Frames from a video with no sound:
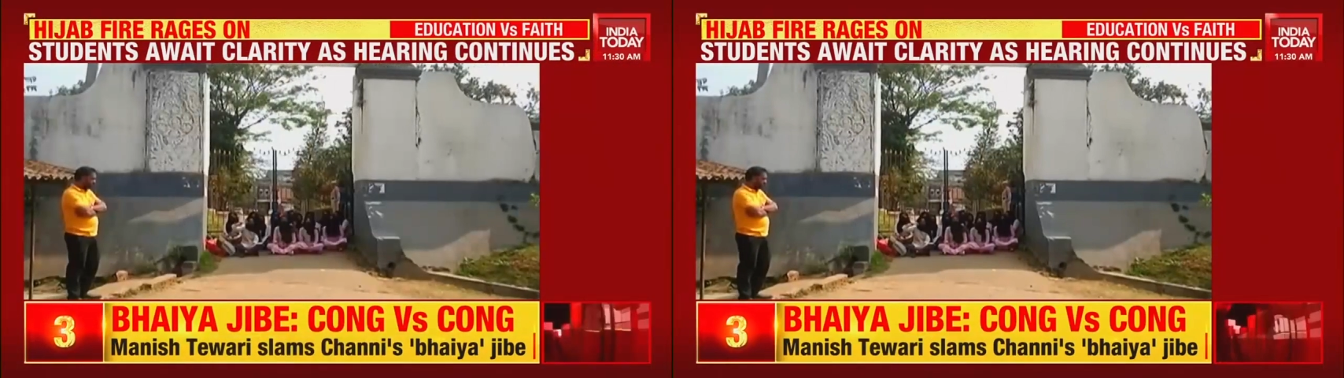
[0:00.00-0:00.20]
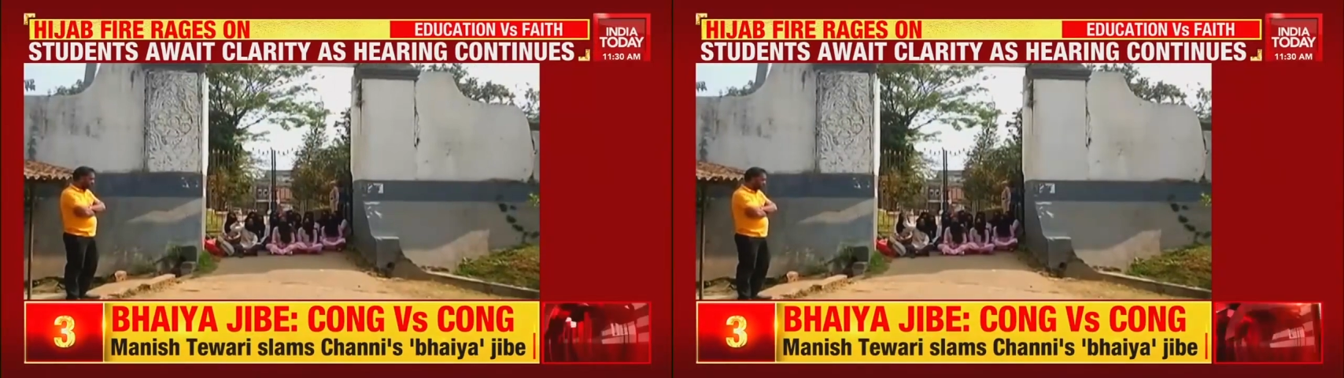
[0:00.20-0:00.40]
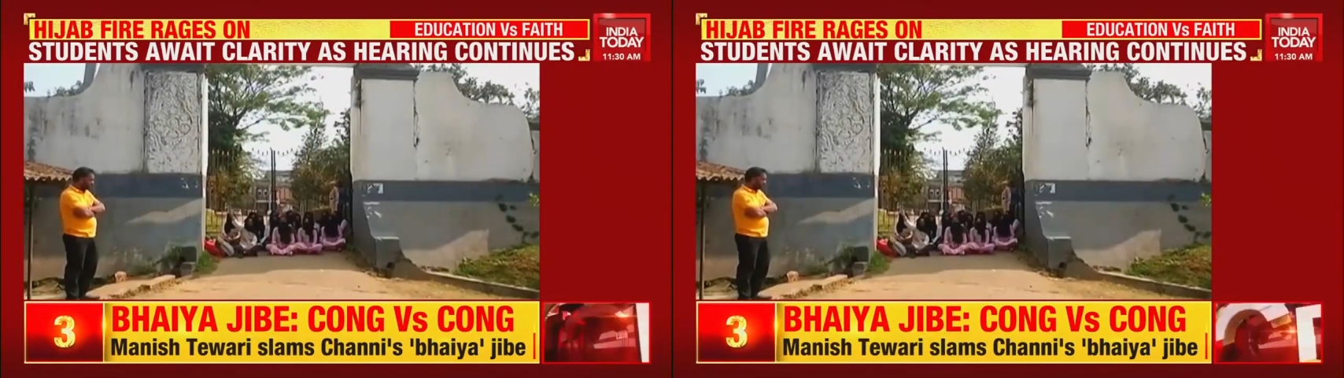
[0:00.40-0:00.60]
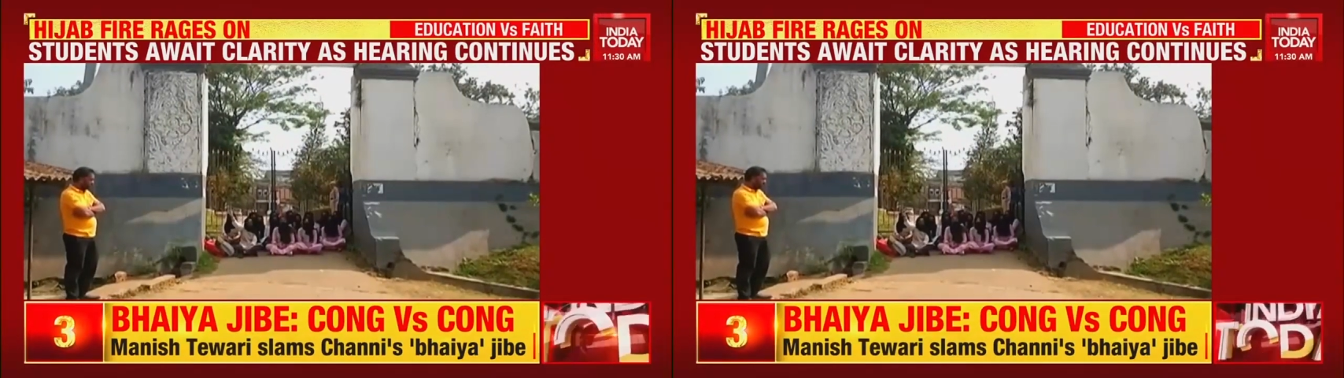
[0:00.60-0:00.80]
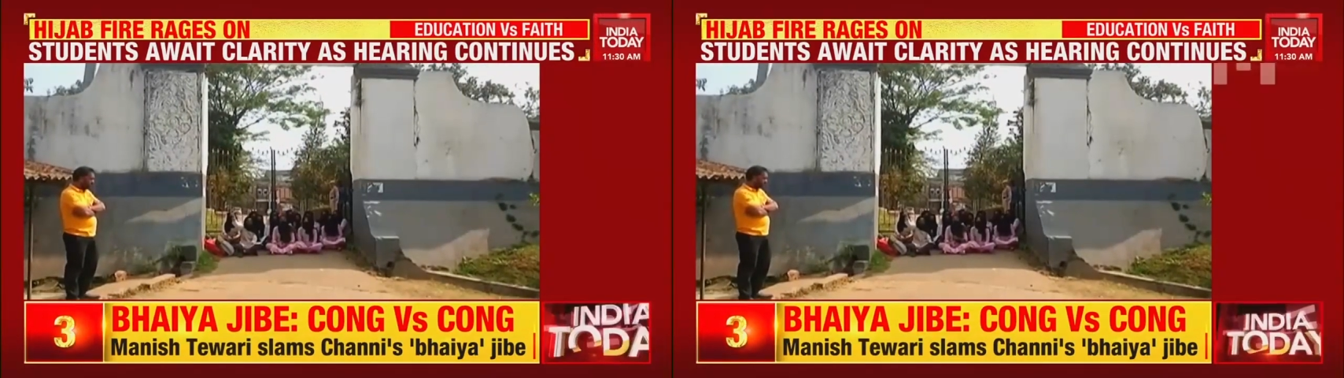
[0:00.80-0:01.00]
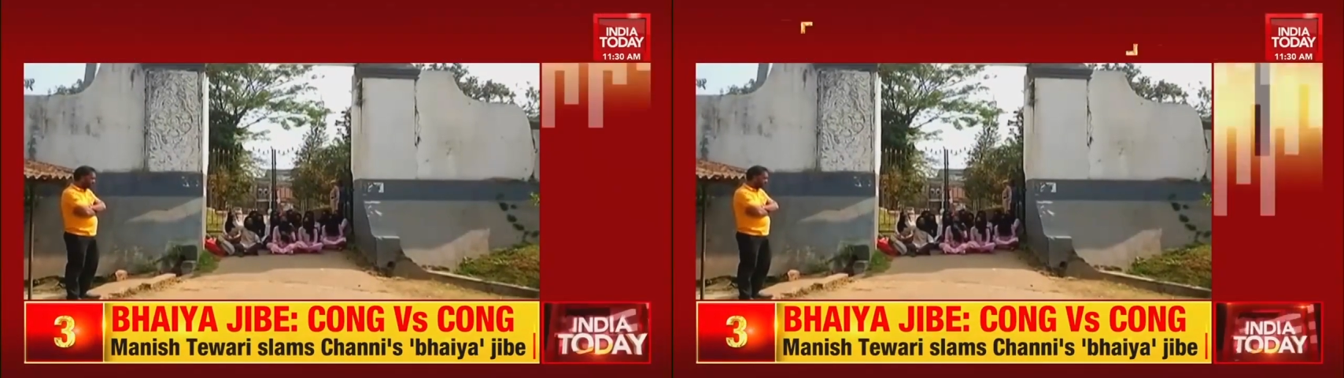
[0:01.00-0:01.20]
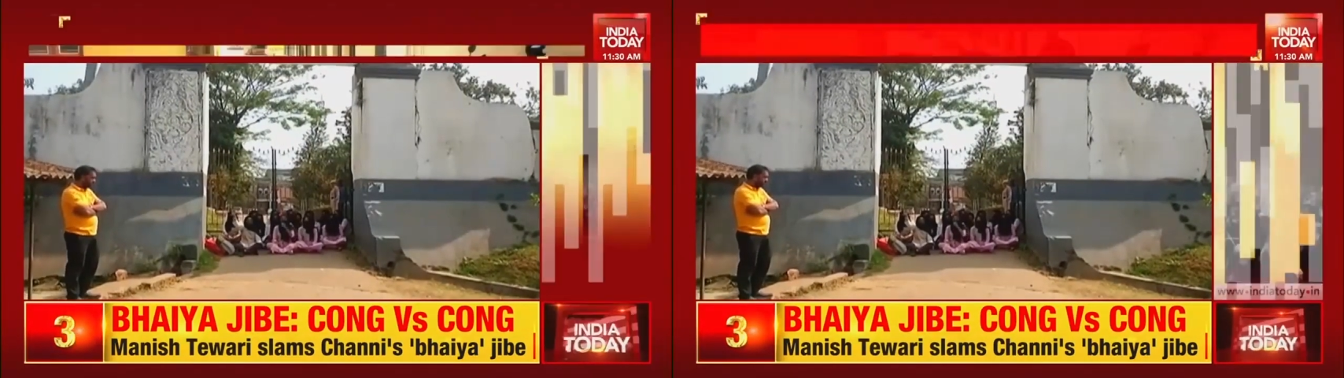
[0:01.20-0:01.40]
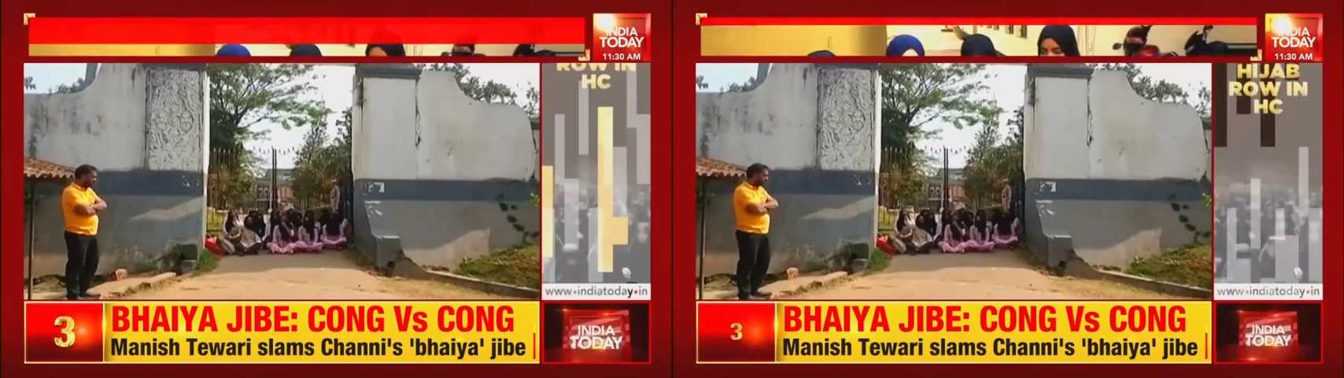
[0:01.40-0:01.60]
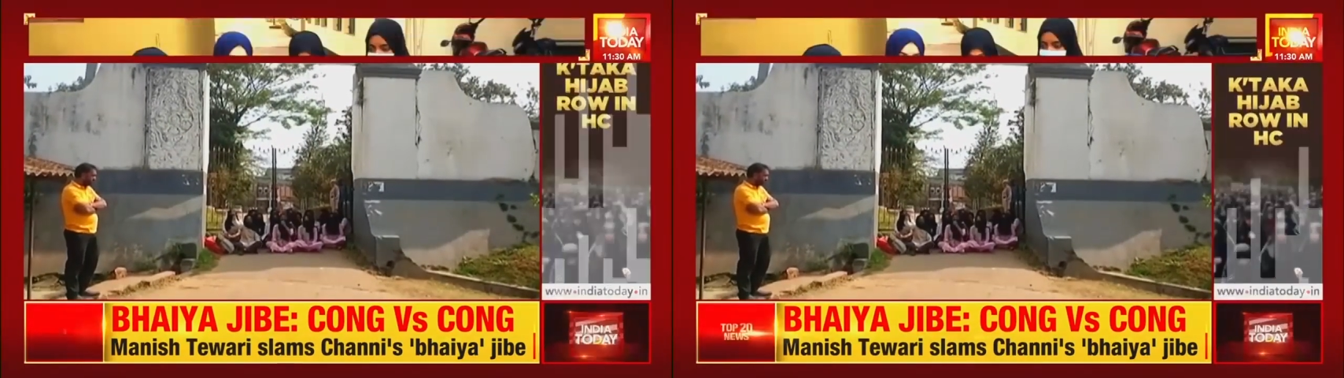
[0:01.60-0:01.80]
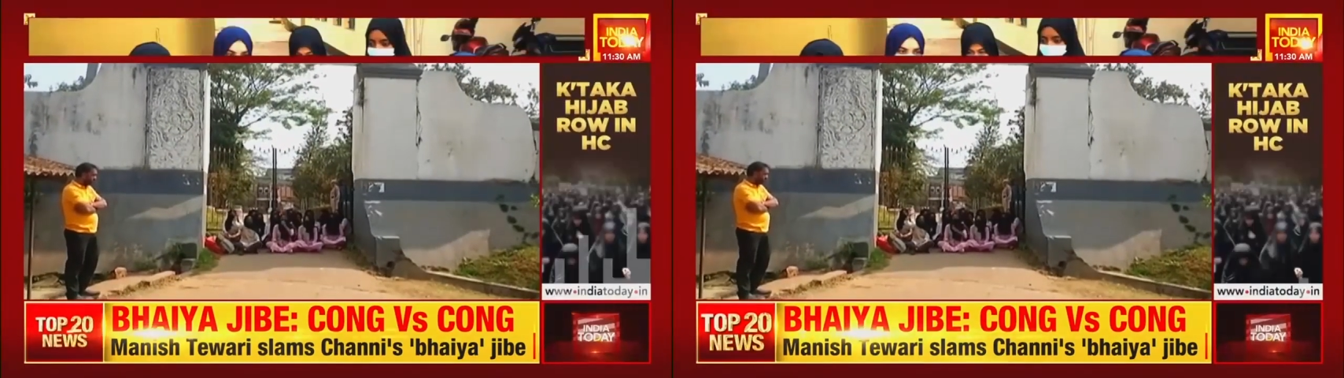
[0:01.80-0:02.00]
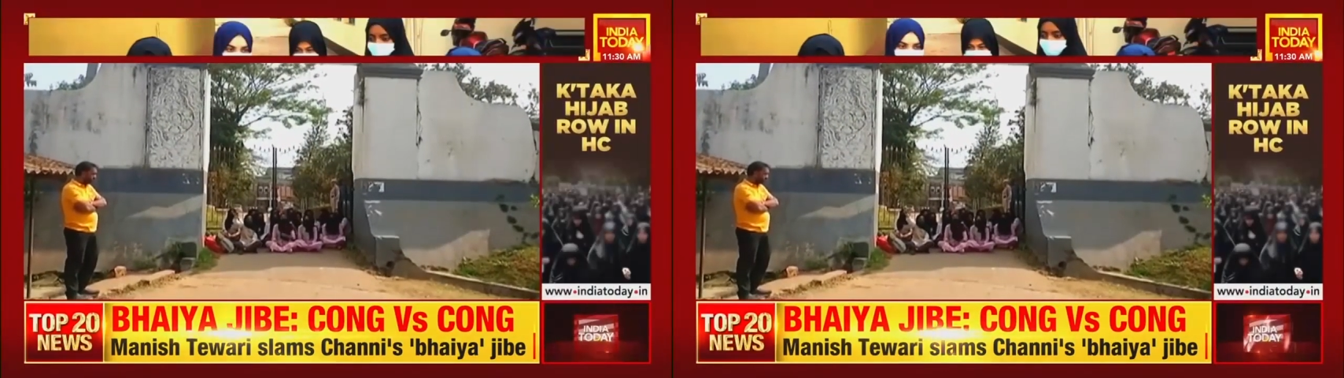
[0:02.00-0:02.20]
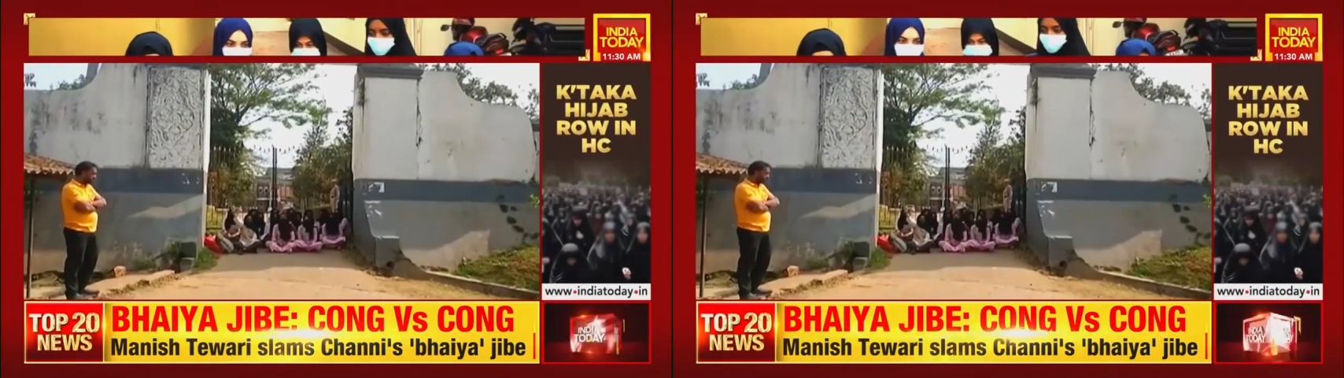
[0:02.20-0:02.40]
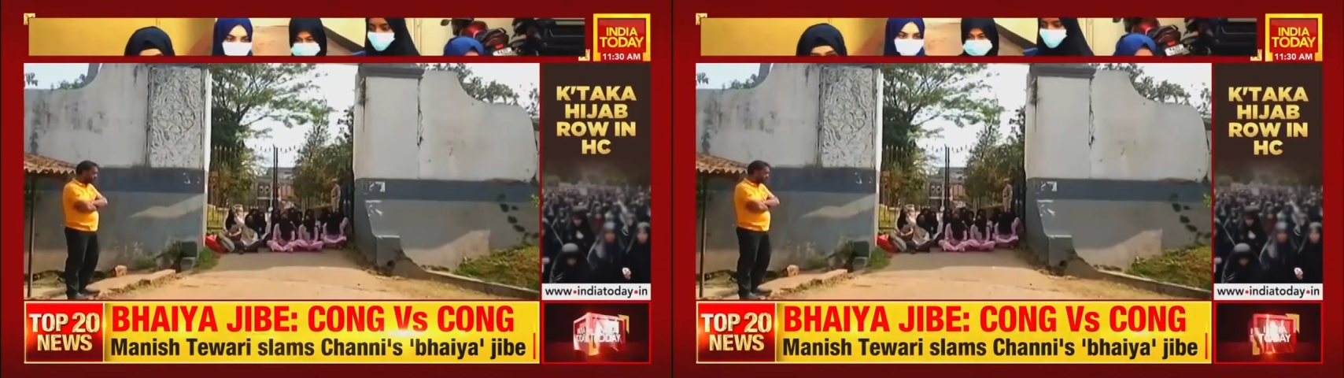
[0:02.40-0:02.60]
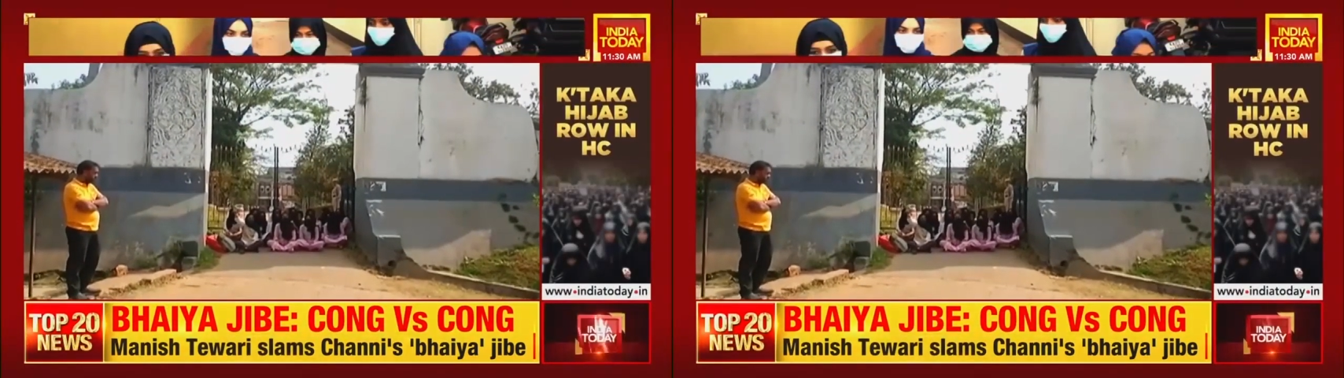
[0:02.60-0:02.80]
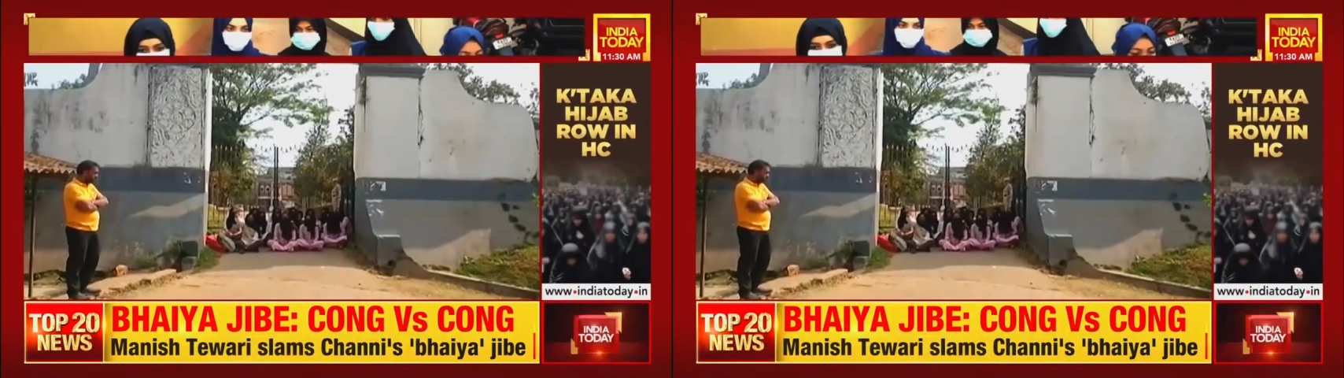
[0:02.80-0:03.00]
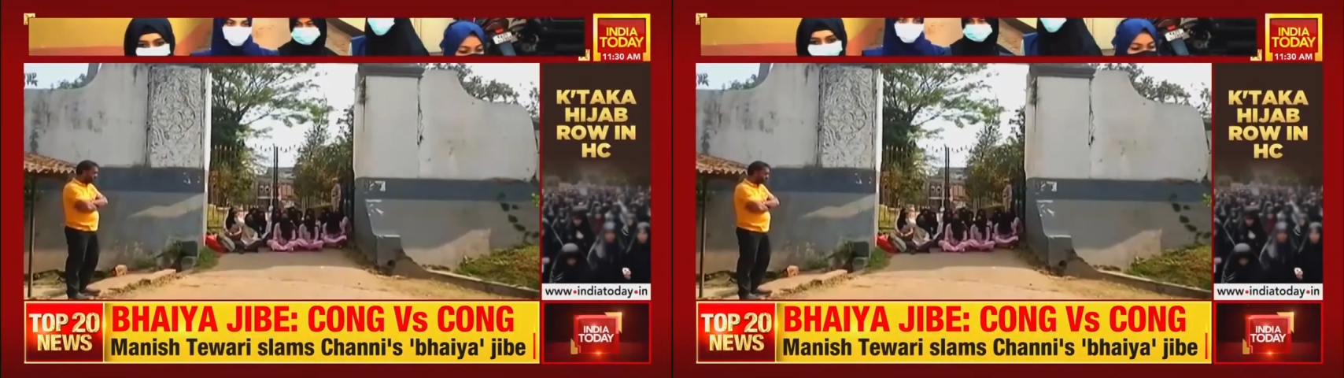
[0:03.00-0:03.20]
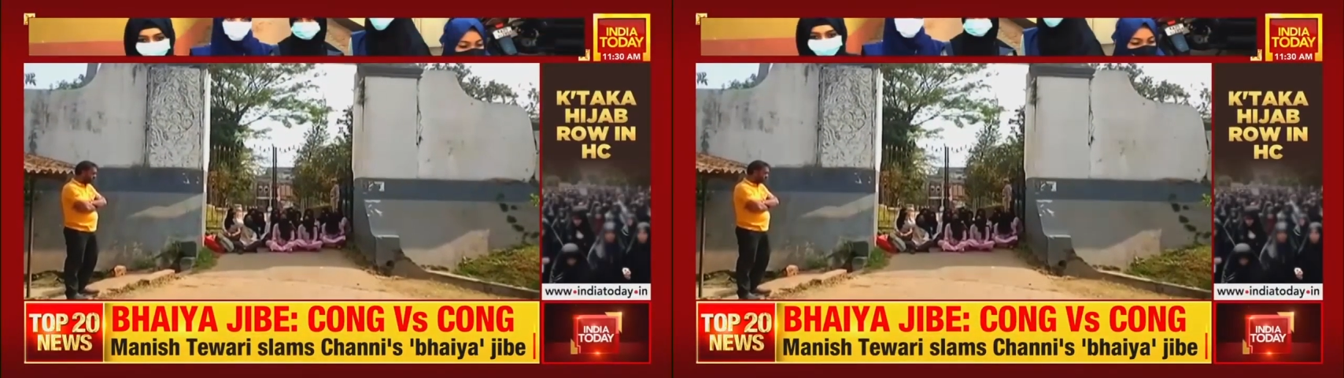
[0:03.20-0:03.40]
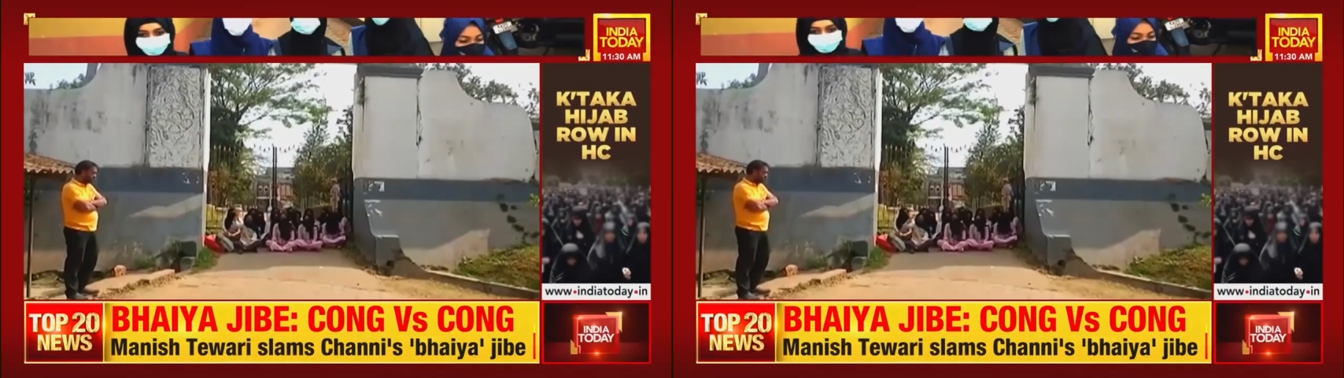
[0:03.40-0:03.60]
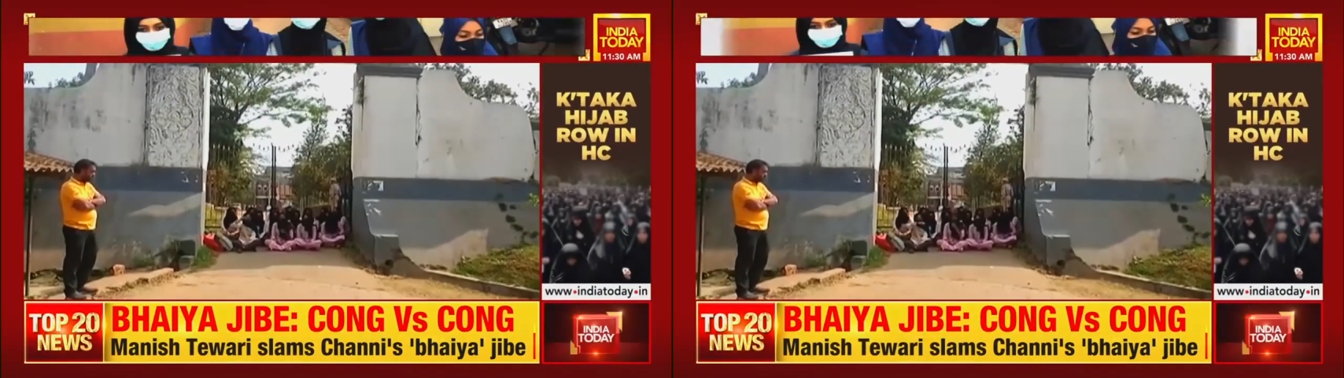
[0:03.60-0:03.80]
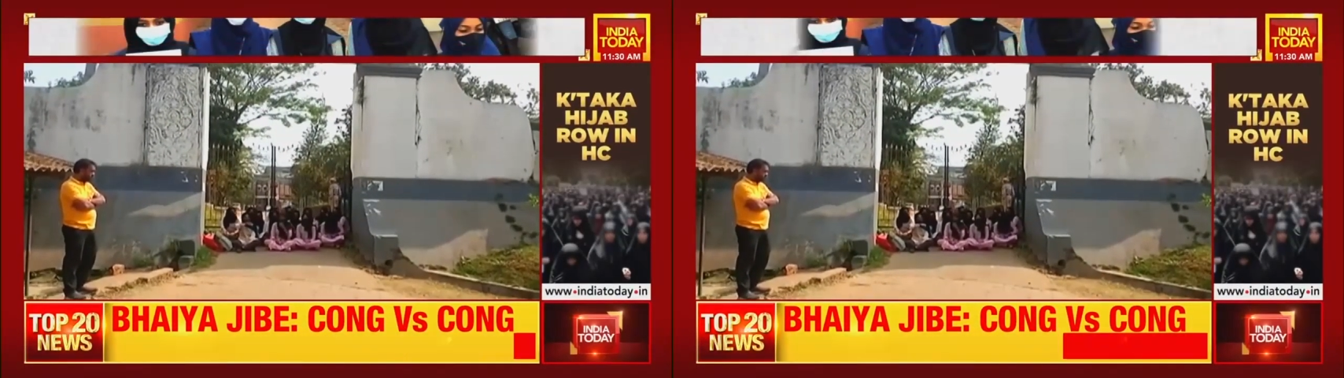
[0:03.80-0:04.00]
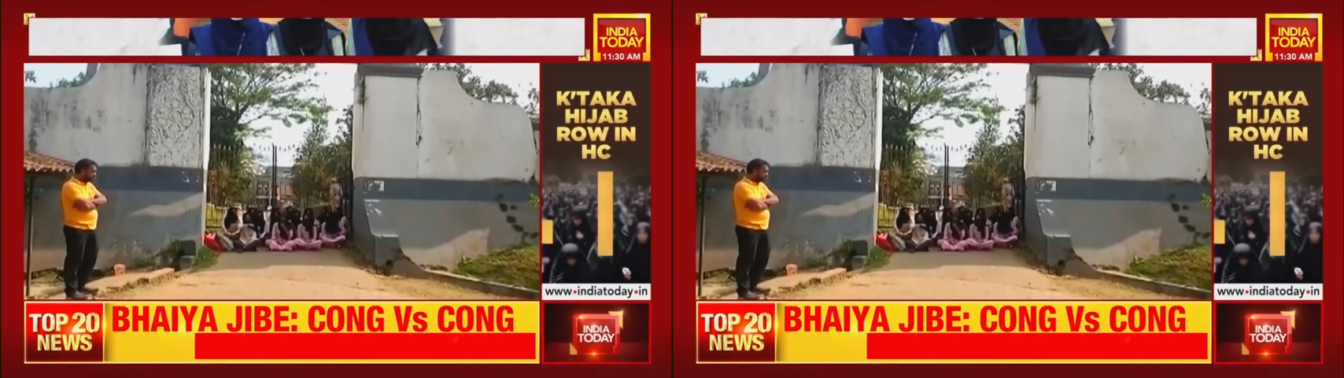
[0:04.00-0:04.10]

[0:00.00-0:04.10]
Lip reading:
(no speaker visible)